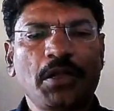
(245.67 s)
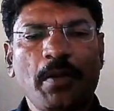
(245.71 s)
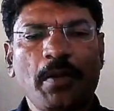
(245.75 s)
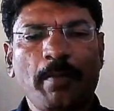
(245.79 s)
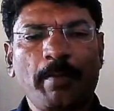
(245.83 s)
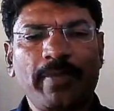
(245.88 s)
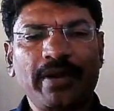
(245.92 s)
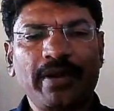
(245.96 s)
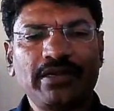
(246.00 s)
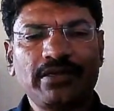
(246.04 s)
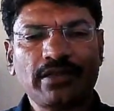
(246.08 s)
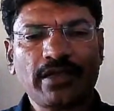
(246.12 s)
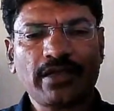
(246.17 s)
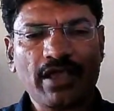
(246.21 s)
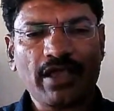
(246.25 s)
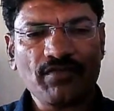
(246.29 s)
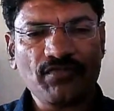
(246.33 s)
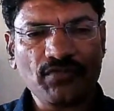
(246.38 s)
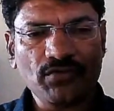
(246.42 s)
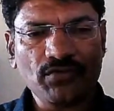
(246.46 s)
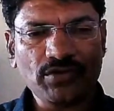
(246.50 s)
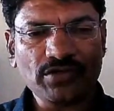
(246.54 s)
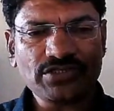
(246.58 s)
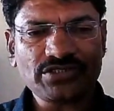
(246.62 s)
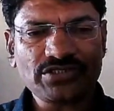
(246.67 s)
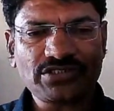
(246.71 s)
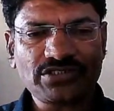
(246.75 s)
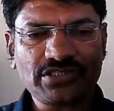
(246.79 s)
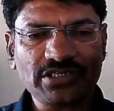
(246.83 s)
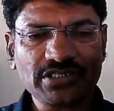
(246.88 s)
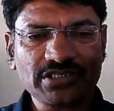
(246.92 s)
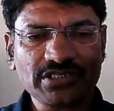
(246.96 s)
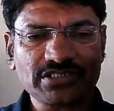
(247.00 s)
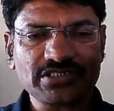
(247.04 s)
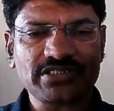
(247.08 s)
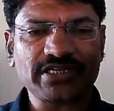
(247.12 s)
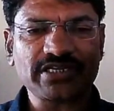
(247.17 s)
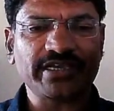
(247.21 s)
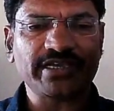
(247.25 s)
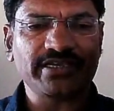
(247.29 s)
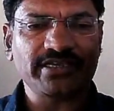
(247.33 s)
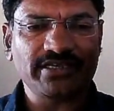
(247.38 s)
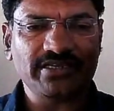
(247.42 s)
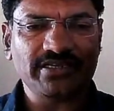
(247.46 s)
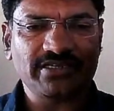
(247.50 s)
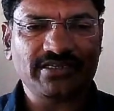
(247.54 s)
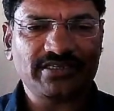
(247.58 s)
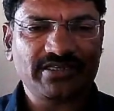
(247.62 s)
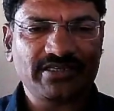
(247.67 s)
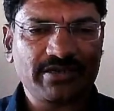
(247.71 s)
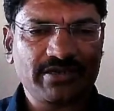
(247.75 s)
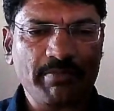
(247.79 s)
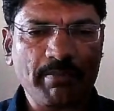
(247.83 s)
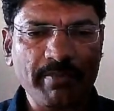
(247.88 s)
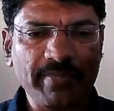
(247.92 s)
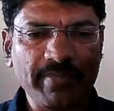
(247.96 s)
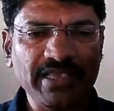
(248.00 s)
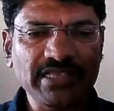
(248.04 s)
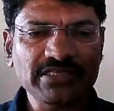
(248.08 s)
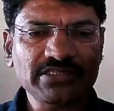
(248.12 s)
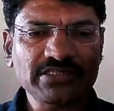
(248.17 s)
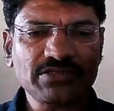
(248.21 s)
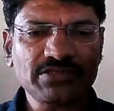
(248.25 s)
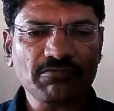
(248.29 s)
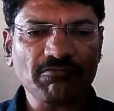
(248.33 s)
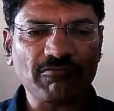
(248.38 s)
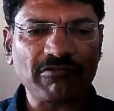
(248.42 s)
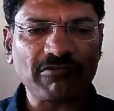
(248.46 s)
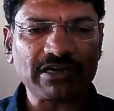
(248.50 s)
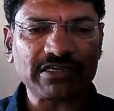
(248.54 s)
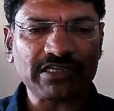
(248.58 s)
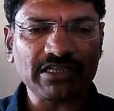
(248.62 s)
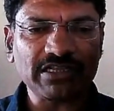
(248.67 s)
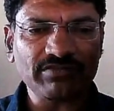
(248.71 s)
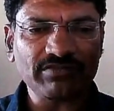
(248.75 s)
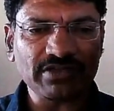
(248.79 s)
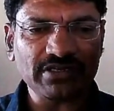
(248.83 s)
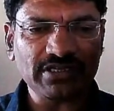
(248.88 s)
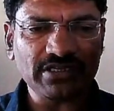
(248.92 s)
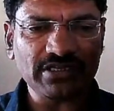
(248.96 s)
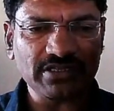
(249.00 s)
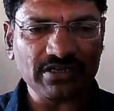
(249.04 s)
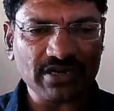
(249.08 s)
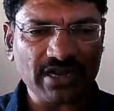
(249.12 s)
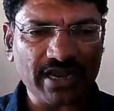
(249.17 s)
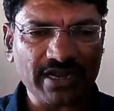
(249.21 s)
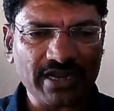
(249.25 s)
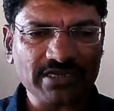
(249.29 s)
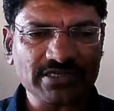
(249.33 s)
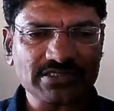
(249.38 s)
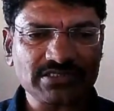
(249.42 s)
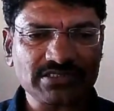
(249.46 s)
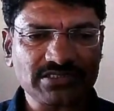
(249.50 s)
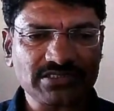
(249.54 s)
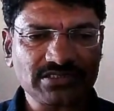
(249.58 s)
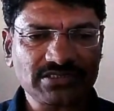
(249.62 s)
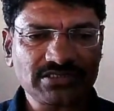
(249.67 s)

but aphoristic style means whatever he writes,